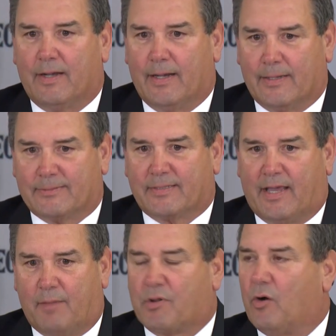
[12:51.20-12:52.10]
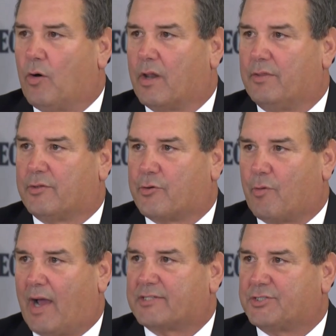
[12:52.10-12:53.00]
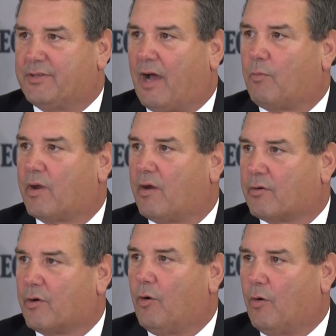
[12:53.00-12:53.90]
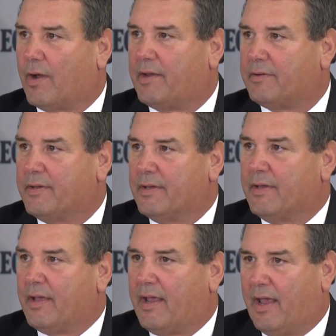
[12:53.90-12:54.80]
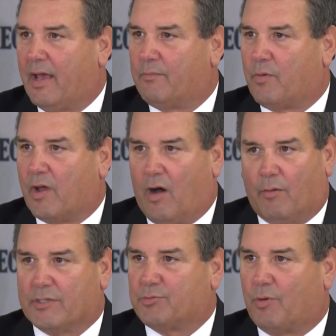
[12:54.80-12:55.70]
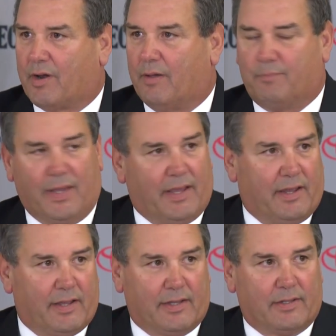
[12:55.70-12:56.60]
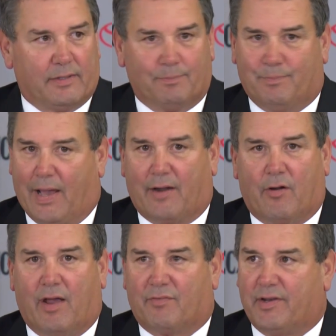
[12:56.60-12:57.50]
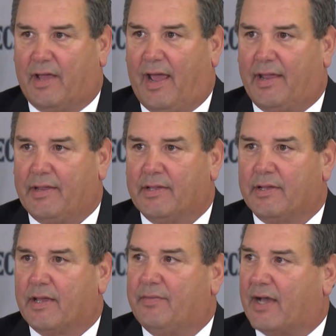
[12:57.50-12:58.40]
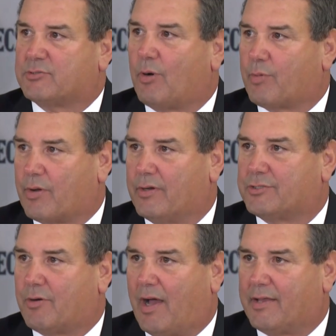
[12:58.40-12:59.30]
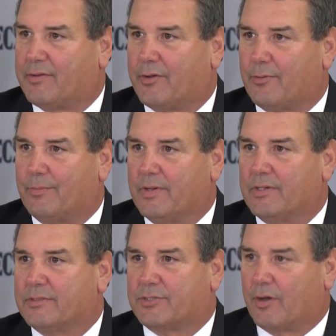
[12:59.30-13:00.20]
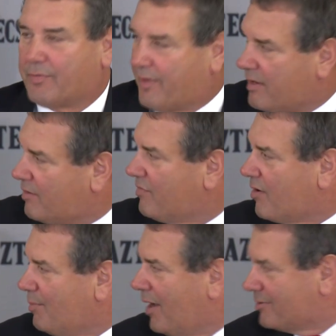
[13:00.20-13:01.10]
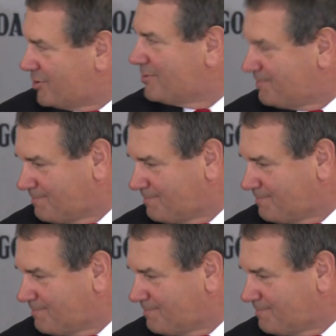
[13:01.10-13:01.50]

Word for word: uh, keep going in the direction that we are going. And we always want to be better every day. And that's what we're going to try and do. So thank you very much.